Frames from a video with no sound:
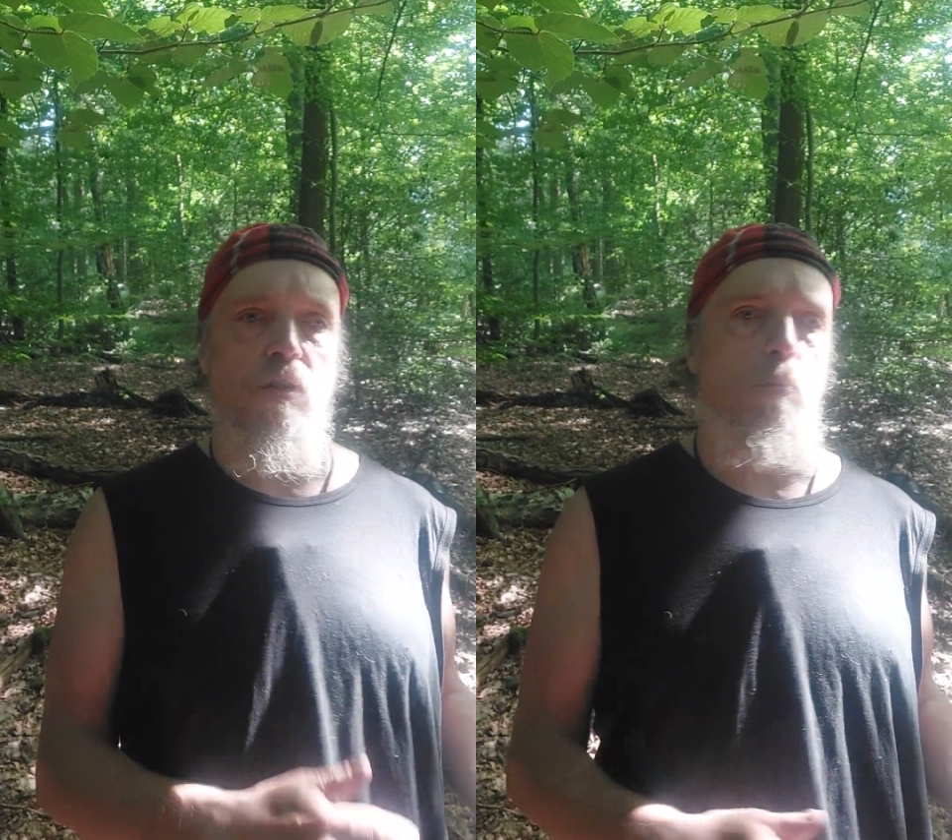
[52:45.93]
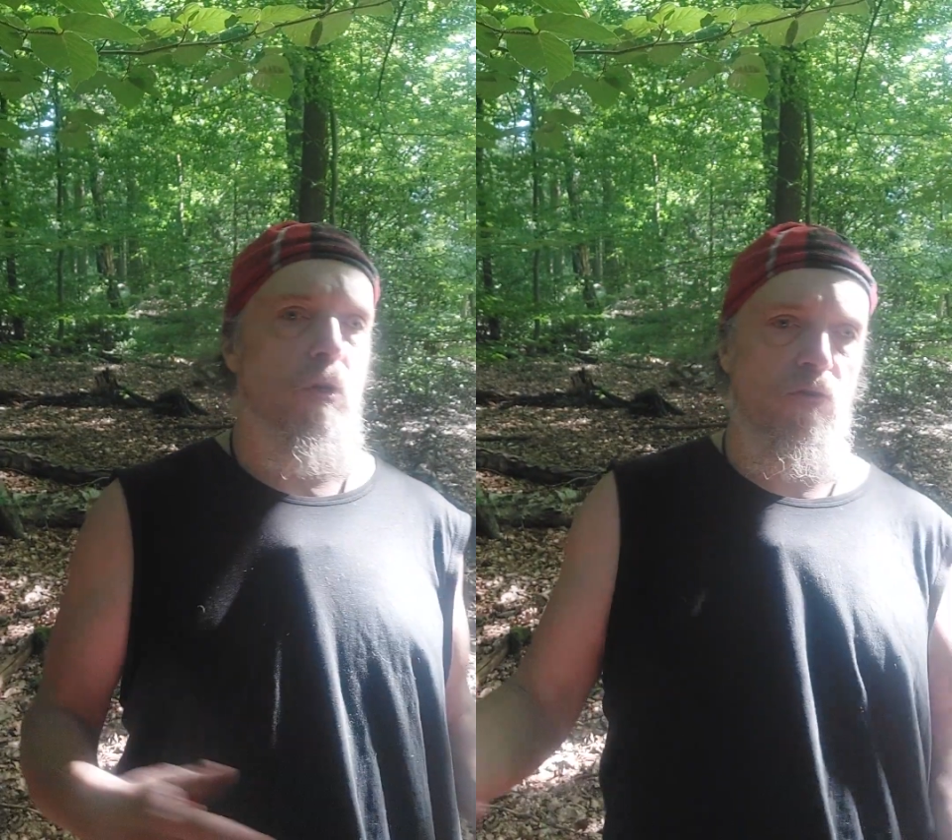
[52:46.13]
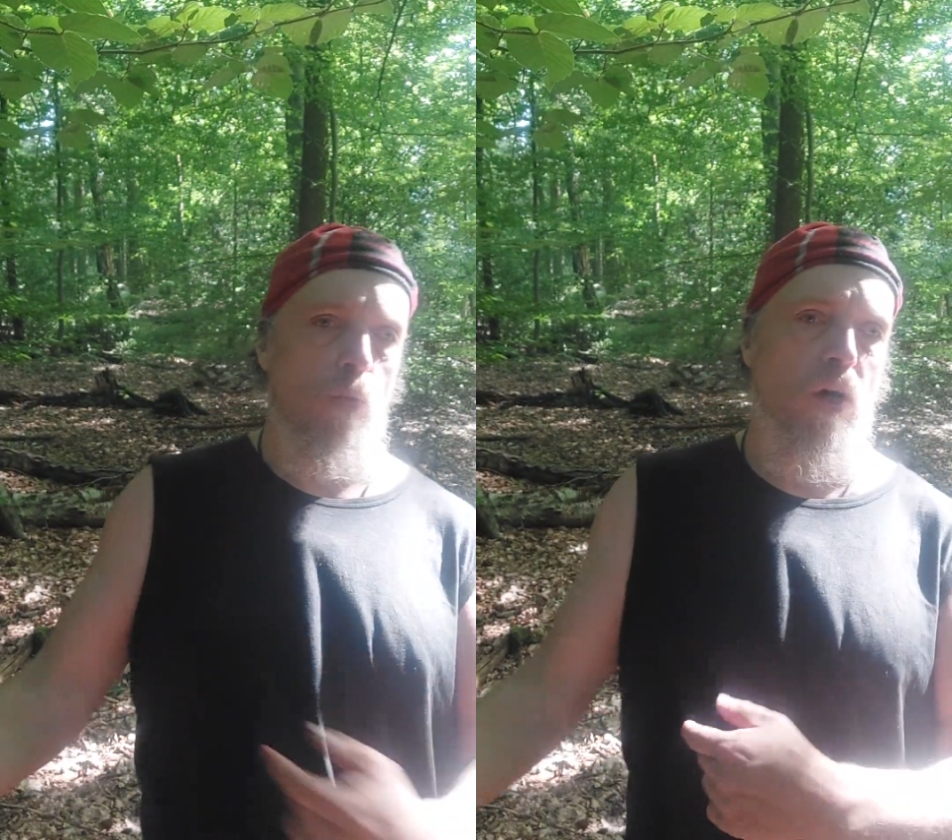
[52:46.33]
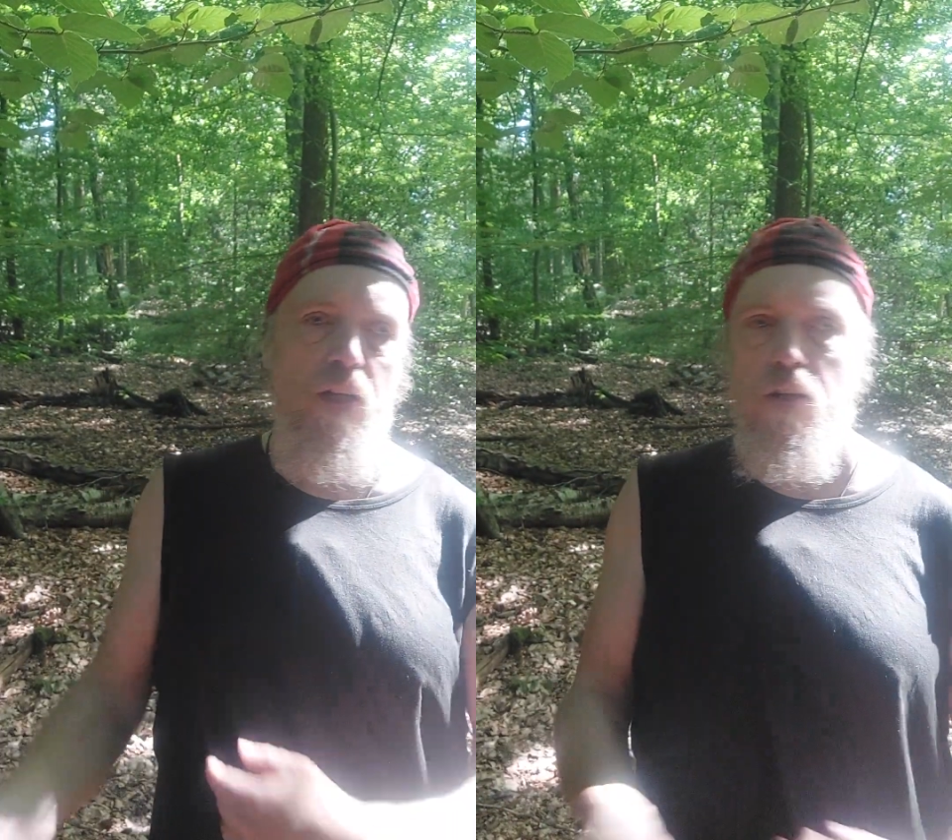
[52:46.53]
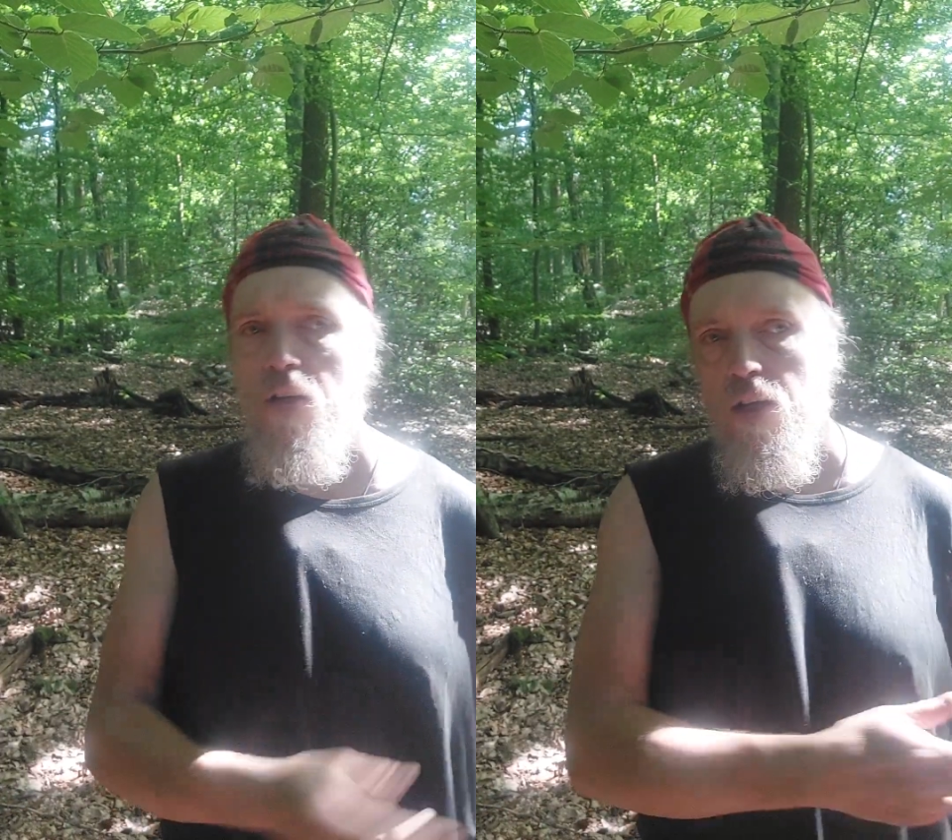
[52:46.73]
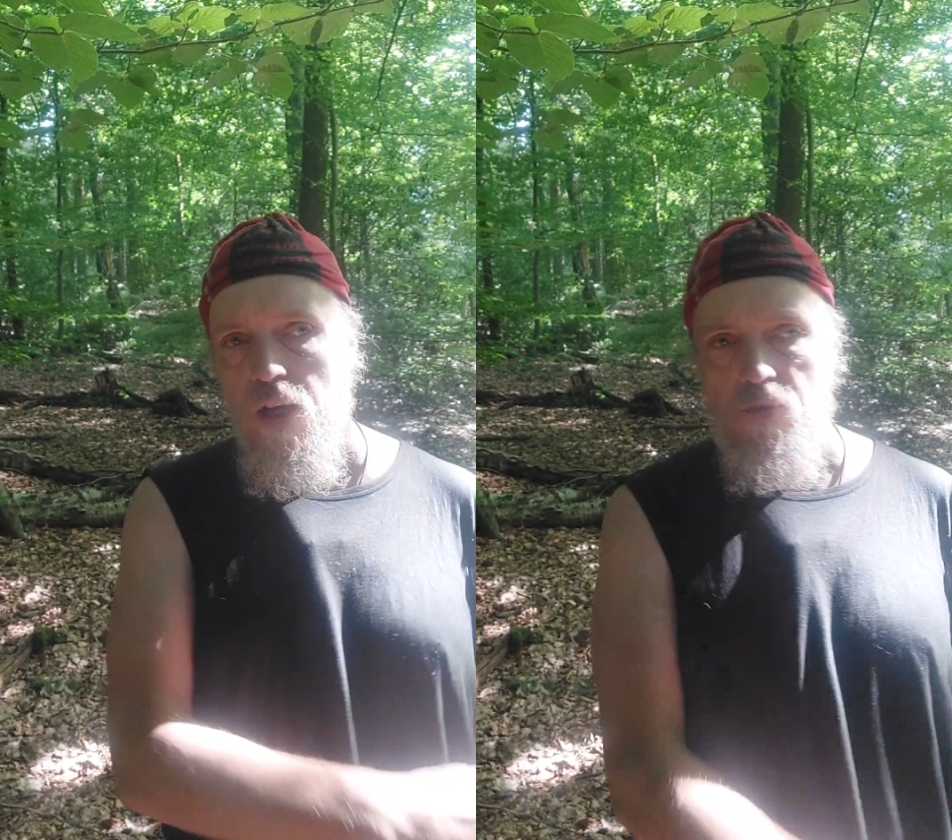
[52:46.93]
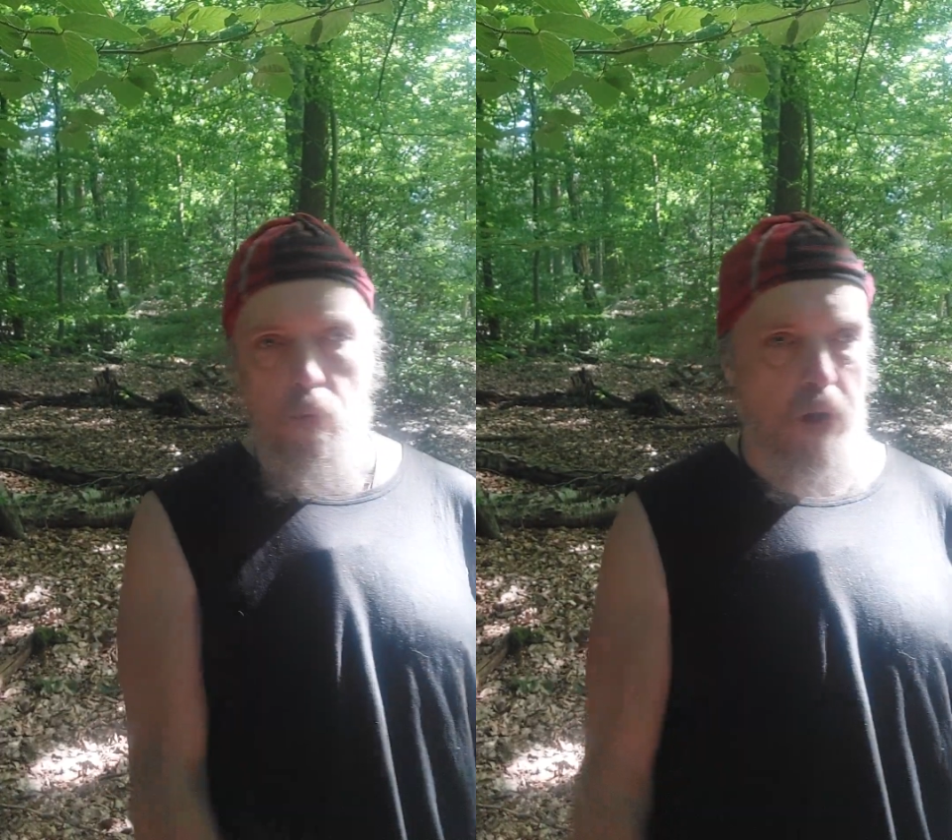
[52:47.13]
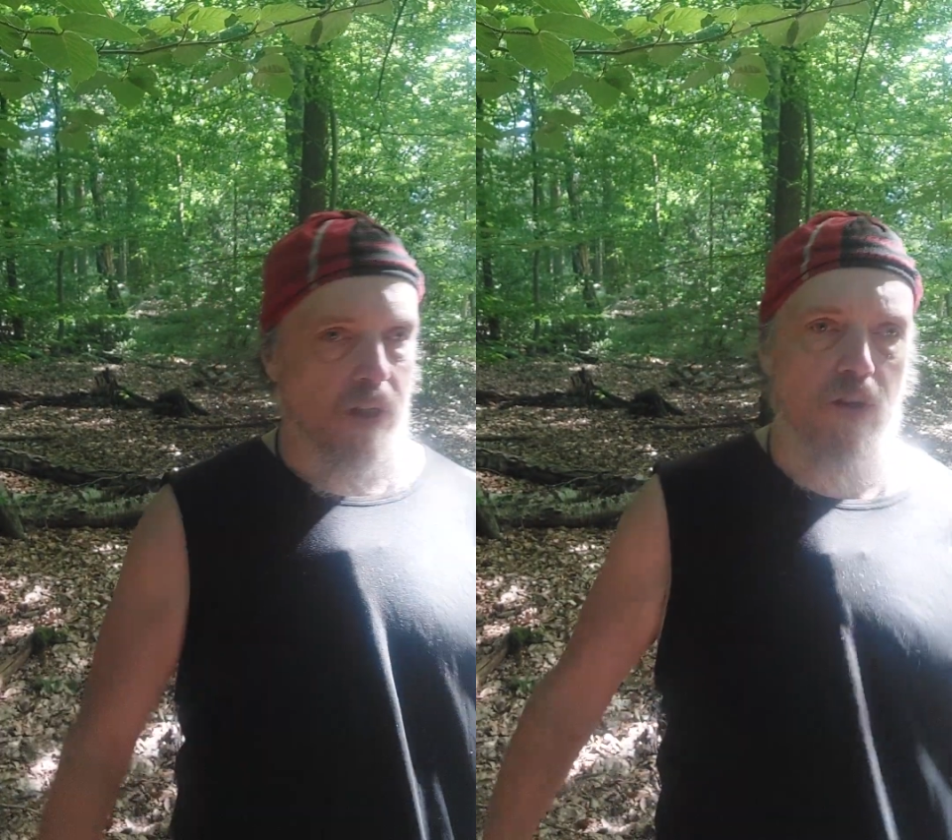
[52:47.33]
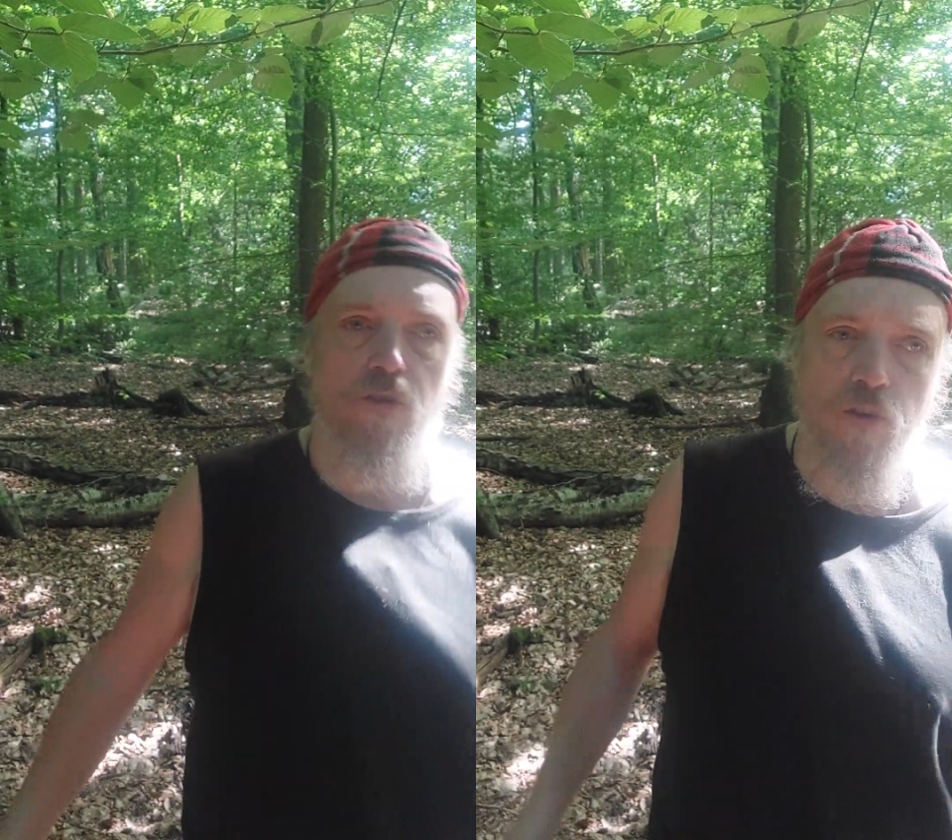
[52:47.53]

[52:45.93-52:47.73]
He brings the wine and I got the bacon.